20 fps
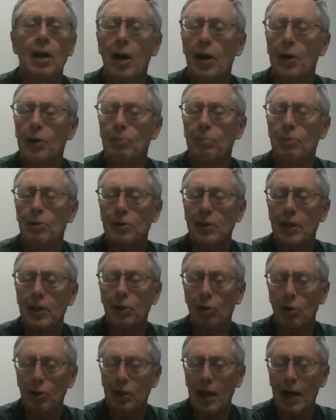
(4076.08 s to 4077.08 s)
100%
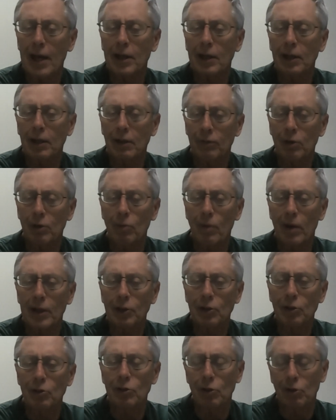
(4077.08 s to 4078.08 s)
organic. If you want to
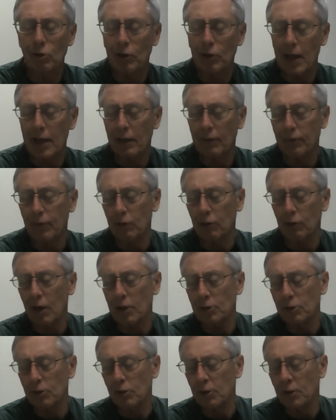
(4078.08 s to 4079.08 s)
use an organic
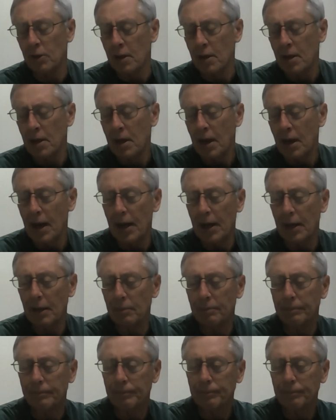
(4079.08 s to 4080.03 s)
fertilizer, um,